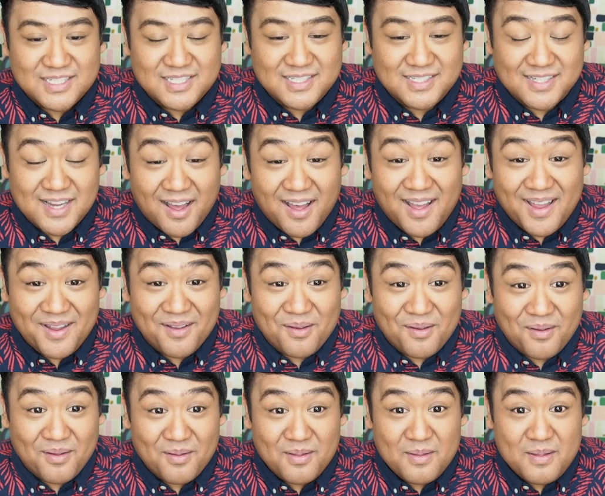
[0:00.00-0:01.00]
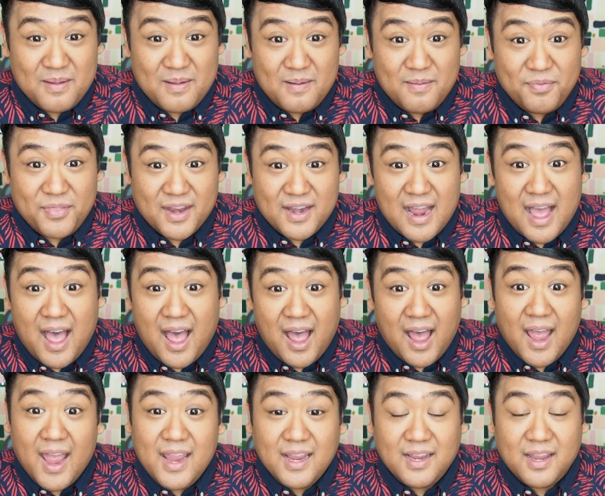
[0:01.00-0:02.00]
style, then
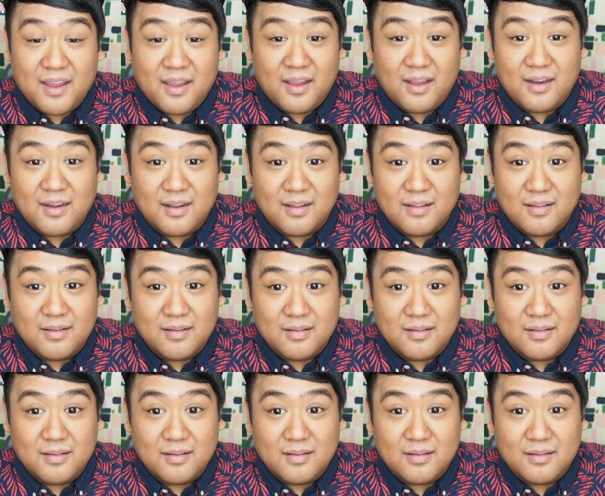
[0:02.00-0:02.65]
I could